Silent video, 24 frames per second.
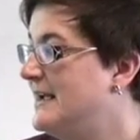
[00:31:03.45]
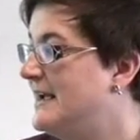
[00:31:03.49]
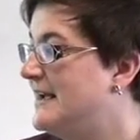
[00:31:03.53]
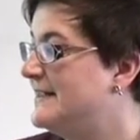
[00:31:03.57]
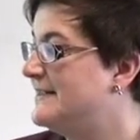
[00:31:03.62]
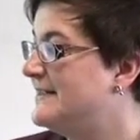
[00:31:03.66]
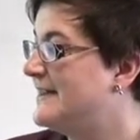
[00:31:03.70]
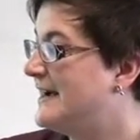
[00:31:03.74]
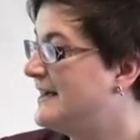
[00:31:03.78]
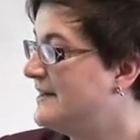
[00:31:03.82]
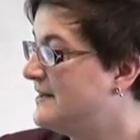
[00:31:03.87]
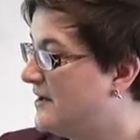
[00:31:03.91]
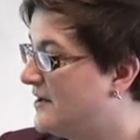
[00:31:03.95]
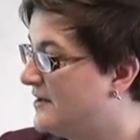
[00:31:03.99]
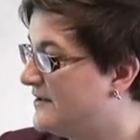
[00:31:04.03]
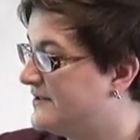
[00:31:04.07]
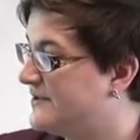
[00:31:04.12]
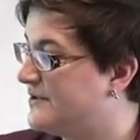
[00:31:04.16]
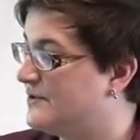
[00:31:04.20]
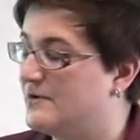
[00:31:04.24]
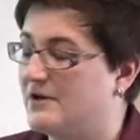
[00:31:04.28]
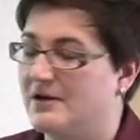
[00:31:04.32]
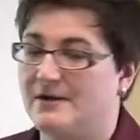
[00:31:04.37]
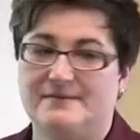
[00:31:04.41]
And that
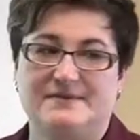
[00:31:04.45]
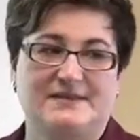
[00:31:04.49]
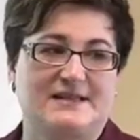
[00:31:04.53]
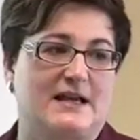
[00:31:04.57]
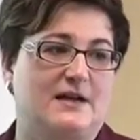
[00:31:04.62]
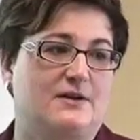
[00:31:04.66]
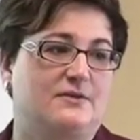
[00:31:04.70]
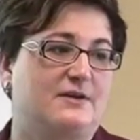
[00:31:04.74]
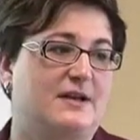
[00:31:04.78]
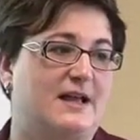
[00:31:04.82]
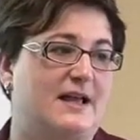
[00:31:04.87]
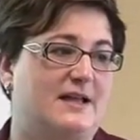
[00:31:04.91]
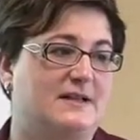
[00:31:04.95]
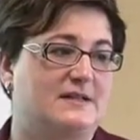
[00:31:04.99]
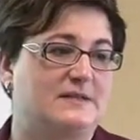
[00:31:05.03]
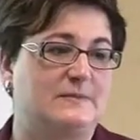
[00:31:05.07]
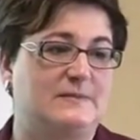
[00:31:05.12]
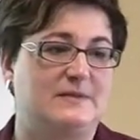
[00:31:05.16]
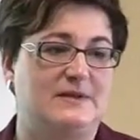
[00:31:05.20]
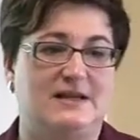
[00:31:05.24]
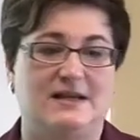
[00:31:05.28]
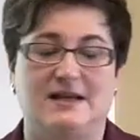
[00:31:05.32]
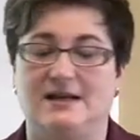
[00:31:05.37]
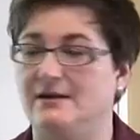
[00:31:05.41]
also comes out
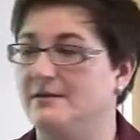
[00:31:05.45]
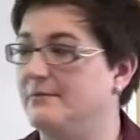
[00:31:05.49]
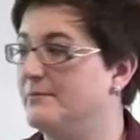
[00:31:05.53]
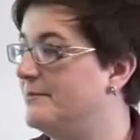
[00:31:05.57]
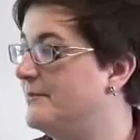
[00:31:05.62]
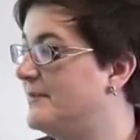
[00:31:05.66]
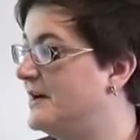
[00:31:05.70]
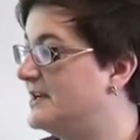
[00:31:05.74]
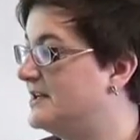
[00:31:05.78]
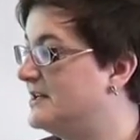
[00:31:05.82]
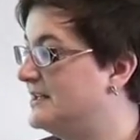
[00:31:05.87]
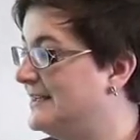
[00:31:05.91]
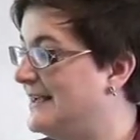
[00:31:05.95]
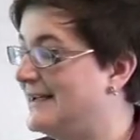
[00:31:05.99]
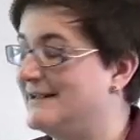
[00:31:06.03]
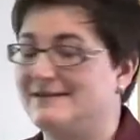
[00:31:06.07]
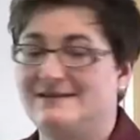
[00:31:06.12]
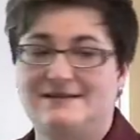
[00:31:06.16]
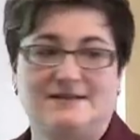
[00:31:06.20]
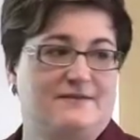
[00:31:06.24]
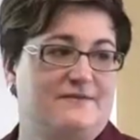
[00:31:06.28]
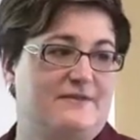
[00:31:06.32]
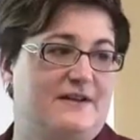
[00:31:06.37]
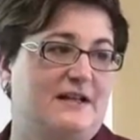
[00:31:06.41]
as being much
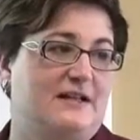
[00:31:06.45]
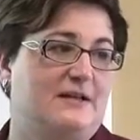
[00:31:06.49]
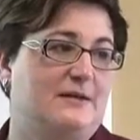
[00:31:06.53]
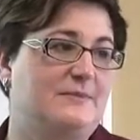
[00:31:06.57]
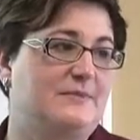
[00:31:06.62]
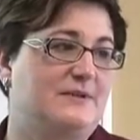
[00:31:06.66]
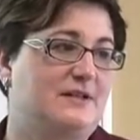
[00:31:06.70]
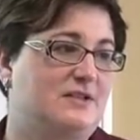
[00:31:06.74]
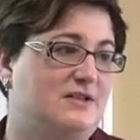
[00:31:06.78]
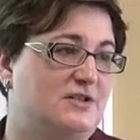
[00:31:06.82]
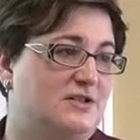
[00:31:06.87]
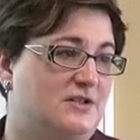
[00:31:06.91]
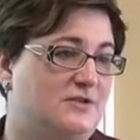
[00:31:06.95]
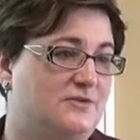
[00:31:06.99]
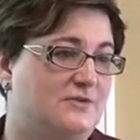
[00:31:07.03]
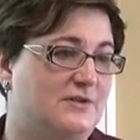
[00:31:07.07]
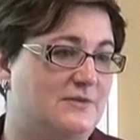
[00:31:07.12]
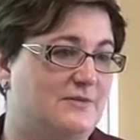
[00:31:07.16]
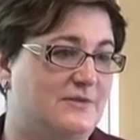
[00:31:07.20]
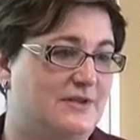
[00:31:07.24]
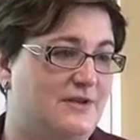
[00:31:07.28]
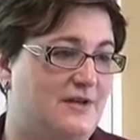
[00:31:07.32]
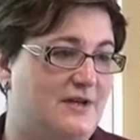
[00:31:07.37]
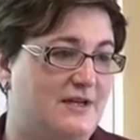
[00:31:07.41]
less developed in
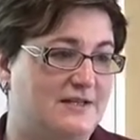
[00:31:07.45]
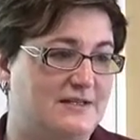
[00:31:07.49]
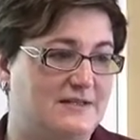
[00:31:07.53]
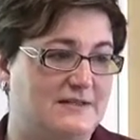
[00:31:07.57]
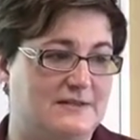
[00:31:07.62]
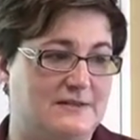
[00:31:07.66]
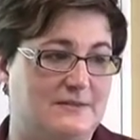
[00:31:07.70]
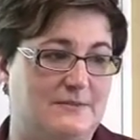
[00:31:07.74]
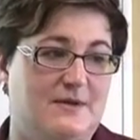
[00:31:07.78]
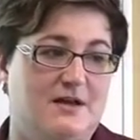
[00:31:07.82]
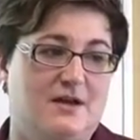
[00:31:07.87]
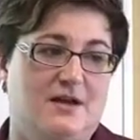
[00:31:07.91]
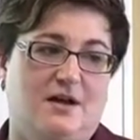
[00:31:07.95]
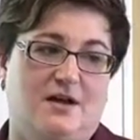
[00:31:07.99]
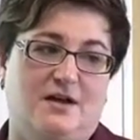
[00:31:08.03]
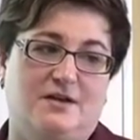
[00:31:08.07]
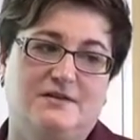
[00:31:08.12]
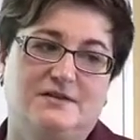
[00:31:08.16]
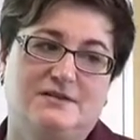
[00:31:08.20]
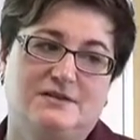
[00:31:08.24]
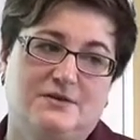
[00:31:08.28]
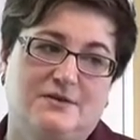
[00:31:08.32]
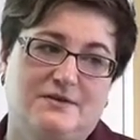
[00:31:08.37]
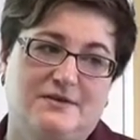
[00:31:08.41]
children with autism.
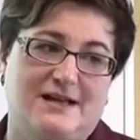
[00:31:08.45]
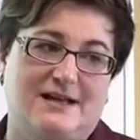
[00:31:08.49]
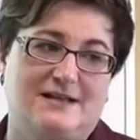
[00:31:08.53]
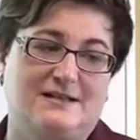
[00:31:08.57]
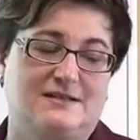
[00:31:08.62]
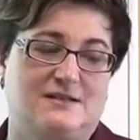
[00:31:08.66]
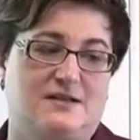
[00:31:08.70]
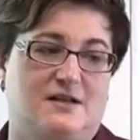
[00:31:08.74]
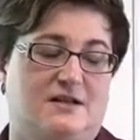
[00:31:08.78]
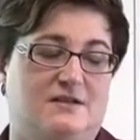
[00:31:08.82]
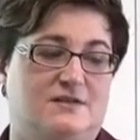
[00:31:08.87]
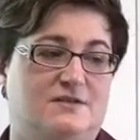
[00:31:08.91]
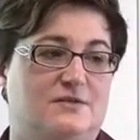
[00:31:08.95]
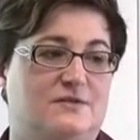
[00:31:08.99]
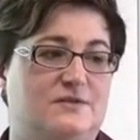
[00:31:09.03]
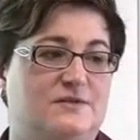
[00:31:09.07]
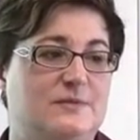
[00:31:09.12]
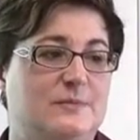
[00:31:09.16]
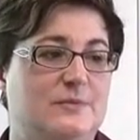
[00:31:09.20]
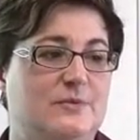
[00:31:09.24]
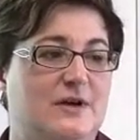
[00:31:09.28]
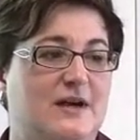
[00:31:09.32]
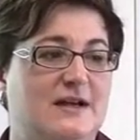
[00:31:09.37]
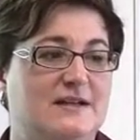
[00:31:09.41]
Also, that's not so
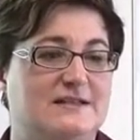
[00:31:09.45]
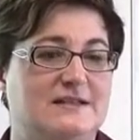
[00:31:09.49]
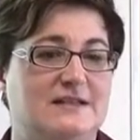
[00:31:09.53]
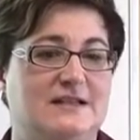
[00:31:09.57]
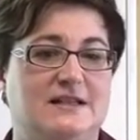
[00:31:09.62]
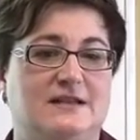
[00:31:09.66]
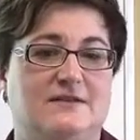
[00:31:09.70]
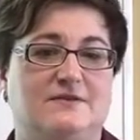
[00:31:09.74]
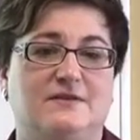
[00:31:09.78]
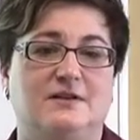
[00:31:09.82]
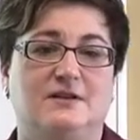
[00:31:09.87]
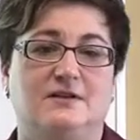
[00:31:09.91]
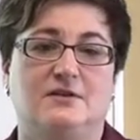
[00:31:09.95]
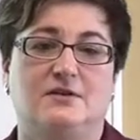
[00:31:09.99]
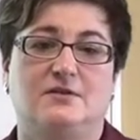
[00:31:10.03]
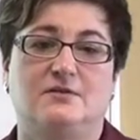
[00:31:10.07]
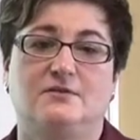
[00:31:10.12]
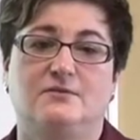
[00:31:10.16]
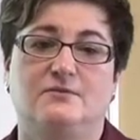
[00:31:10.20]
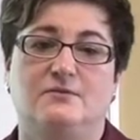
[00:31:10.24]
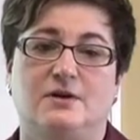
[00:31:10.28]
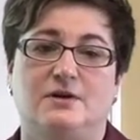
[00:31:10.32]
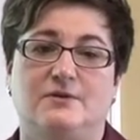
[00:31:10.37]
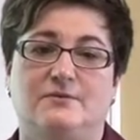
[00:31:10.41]
surprising given the,
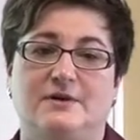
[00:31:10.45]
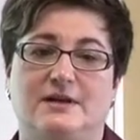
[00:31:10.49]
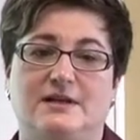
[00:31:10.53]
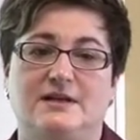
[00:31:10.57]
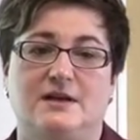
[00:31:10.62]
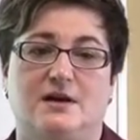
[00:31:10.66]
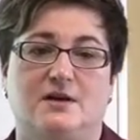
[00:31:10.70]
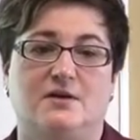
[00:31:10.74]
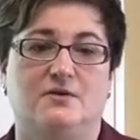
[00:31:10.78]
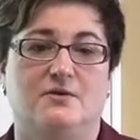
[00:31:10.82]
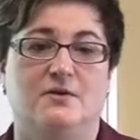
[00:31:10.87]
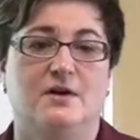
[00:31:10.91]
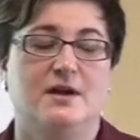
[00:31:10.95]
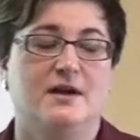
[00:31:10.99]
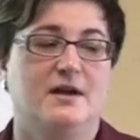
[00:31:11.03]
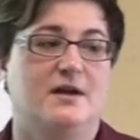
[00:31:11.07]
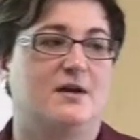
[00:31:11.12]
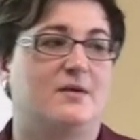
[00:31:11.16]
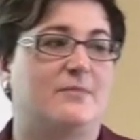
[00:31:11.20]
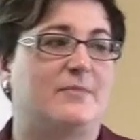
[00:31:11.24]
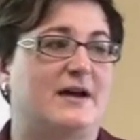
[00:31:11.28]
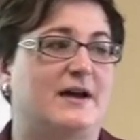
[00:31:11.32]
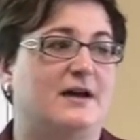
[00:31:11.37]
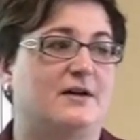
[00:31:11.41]
what we know
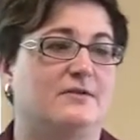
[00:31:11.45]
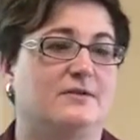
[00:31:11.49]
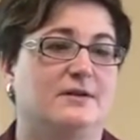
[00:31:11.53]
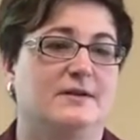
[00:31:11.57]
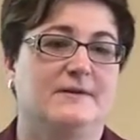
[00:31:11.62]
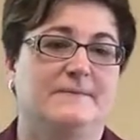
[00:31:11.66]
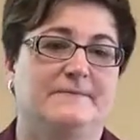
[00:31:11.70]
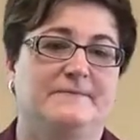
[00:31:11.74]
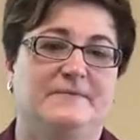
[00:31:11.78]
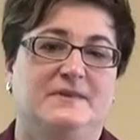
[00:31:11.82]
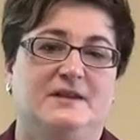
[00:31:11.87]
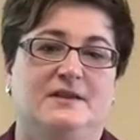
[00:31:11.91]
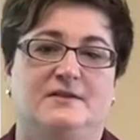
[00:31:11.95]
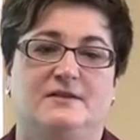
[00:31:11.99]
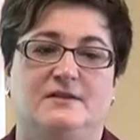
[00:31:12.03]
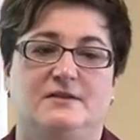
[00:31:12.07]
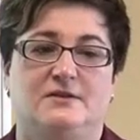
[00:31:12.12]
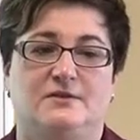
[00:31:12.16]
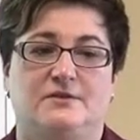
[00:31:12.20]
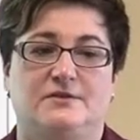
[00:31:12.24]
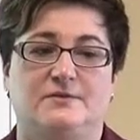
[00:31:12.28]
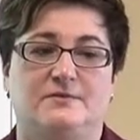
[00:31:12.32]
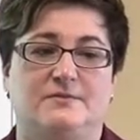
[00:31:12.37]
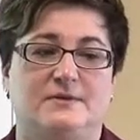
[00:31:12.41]
about,
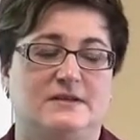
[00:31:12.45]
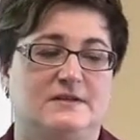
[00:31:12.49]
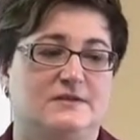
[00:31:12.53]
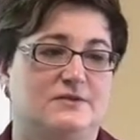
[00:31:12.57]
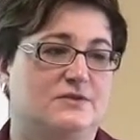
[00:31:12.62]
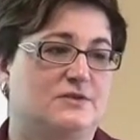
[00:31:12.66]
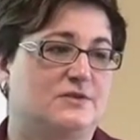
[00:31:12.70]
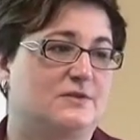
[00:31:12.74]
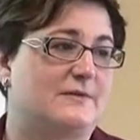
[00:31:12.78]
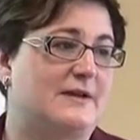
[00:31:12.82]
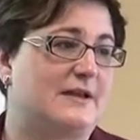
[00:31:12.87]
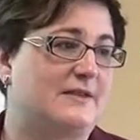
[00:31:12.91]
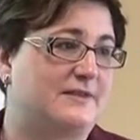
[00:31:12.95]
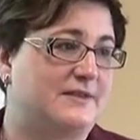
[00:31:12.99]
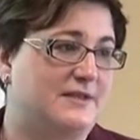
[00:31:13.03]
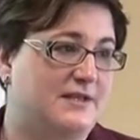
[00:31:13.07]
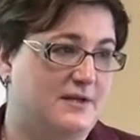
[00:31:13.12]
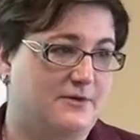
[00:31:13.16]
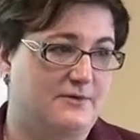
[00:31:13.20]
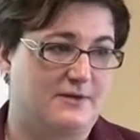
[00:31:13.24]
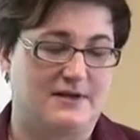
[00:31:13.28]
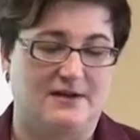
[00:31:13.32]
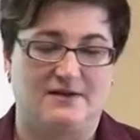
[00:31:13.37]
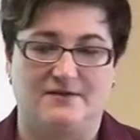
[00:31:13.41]
you know, the research around
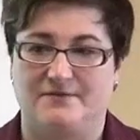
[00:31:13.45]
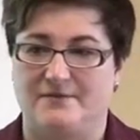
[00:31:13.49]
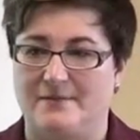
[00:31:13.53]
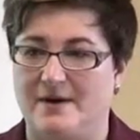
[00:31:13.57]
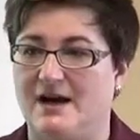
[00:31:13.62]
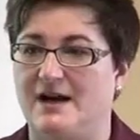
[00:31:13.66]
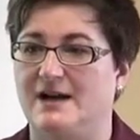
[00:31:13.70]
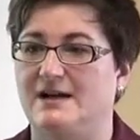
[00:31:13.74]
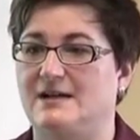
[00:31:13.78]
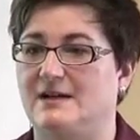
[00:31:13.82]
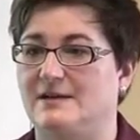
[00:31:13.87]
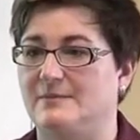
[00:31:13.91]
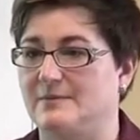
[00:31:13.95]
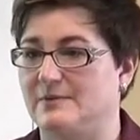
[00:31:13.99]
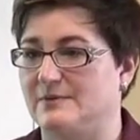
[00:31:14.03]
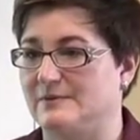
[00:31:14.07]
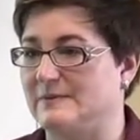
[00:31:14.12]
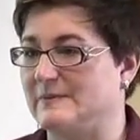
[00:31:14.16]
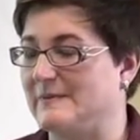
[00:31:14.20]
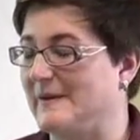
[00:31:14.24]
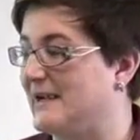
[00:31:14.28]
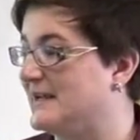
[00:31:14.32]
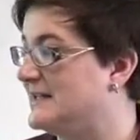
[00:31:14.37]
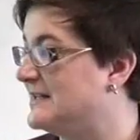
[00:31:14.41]
theory of mind and
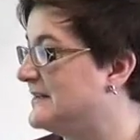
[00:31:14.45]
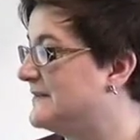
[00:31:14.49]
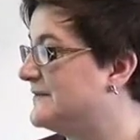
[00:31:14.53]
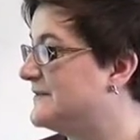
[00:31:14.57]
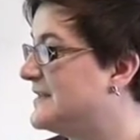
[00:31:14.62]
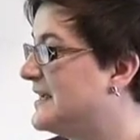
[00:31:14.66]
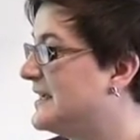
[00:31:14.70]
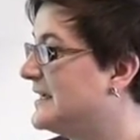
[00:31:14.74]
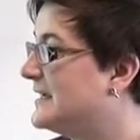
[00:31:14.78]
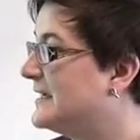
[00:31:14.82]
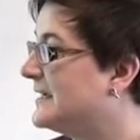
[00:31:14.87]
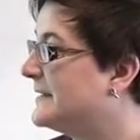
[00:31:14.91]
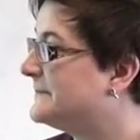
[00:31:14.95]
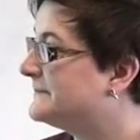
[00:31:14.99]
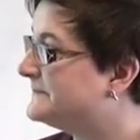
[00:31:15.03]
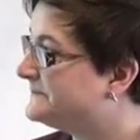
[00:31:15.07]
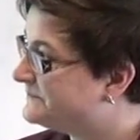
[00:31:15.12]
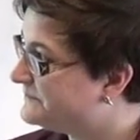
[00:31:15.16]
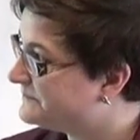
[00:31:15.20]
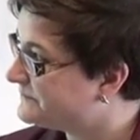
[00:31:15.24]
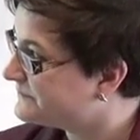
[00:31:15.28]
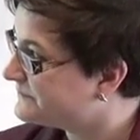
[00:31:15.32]
perspective taking.